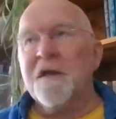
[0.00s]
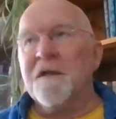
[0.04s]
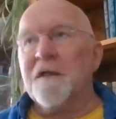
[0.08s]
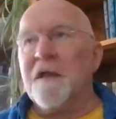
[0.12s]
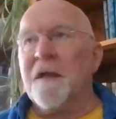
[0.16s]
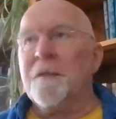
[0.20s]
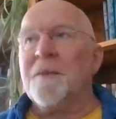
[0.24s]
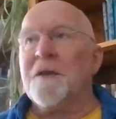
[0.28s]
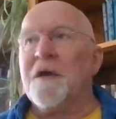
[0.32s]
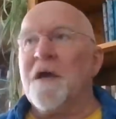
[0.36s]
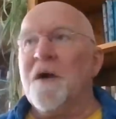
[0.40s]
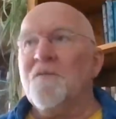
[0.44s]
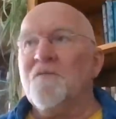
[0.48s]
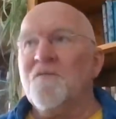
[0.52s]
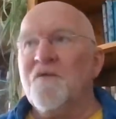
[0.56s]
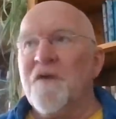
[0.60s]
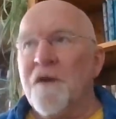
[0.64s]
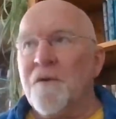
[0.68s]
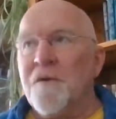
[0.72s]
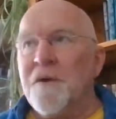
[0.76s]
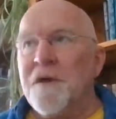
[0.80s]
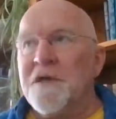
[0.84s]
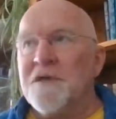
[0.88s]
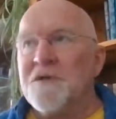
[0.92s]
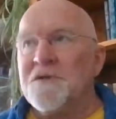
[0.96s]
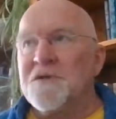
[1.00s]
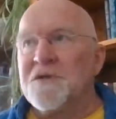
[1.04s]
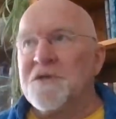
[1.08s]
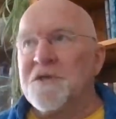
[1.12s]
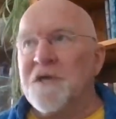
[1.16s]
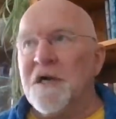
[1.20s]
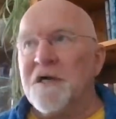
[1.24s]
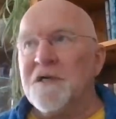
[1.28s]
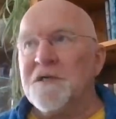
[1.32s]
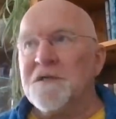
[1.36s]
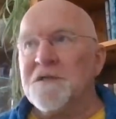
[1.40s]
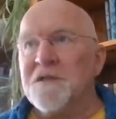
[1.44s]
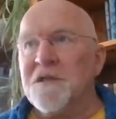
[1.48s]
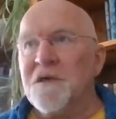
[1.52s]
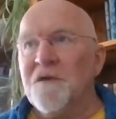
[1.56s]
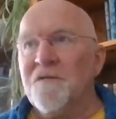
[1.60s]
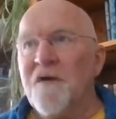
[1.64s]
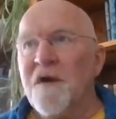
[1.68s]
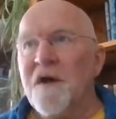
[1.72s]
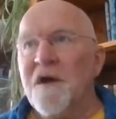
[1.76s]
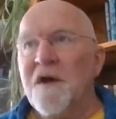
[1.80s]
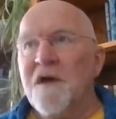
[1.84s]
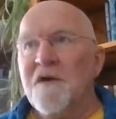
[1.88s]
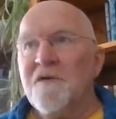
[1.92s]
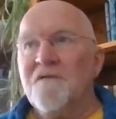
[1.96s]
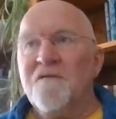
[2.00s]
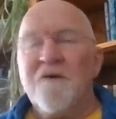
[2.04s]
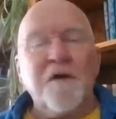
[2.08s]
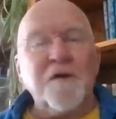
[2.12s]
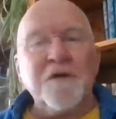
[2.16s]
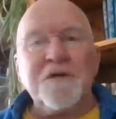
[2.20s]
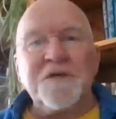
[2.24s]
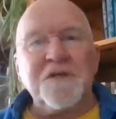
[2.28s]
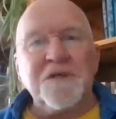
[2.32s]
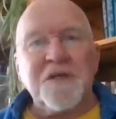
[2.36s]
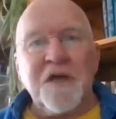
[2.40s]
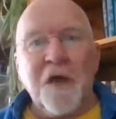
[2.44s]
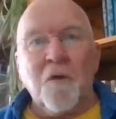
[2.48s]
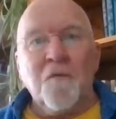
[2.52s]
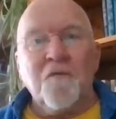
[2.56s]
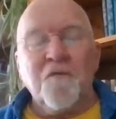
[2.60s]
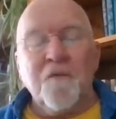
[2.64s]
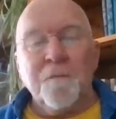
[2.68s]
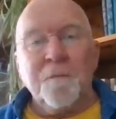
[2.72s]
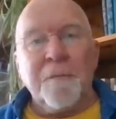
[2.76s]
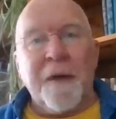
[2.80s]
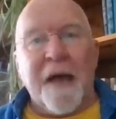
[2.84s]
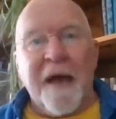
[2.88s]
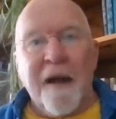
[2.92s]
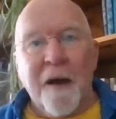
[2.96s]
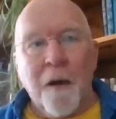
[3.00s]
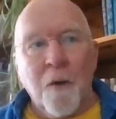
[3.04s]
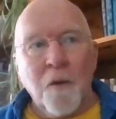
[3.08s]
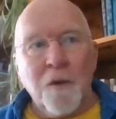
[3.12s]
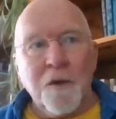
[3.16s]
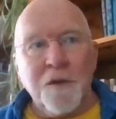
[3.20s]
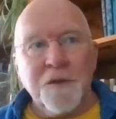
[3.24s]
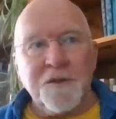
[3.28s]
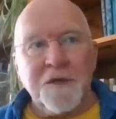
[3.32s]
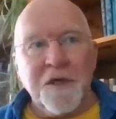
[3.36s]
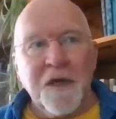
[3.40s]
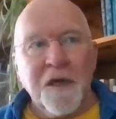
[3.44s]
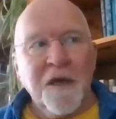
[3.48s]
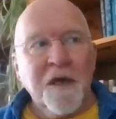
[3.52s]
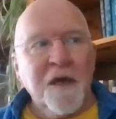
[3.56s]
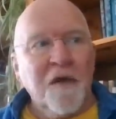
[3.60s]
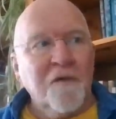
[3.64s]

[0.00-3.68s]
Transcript: They become very incisive, very self empowered,